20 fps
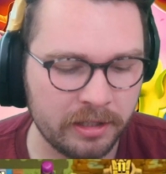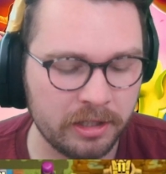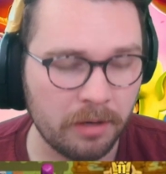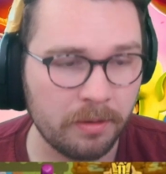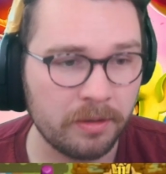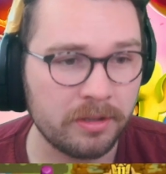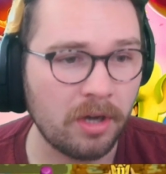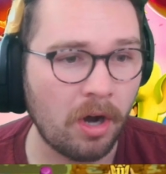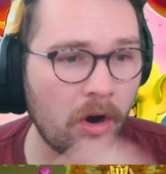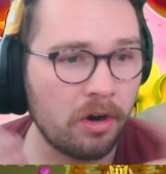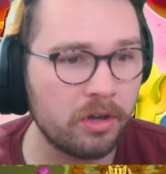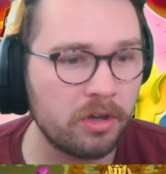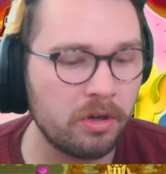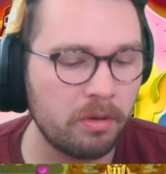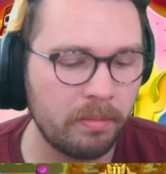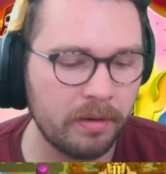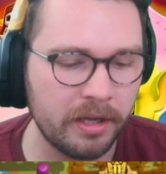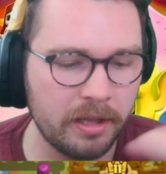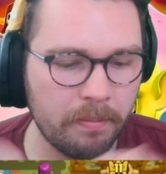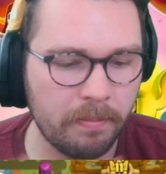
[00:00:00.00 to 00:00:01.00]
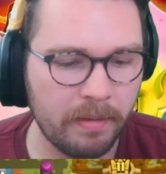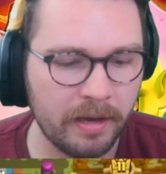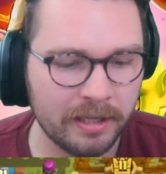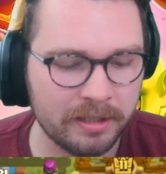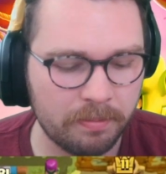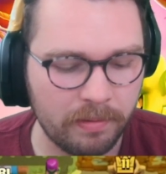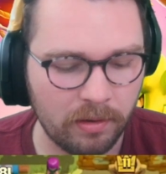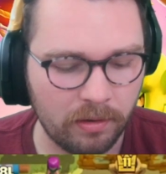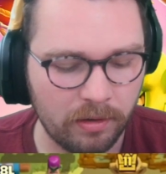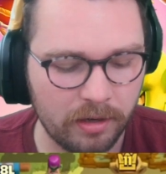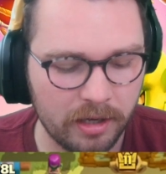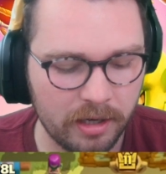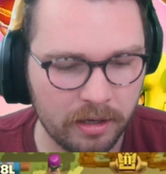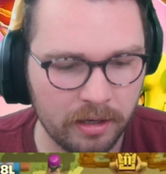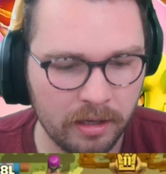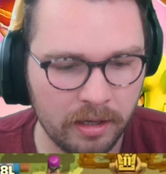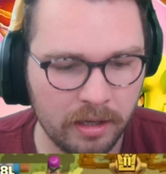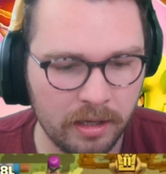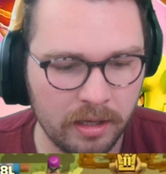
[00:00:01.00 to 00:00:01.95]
so it's arguably the best building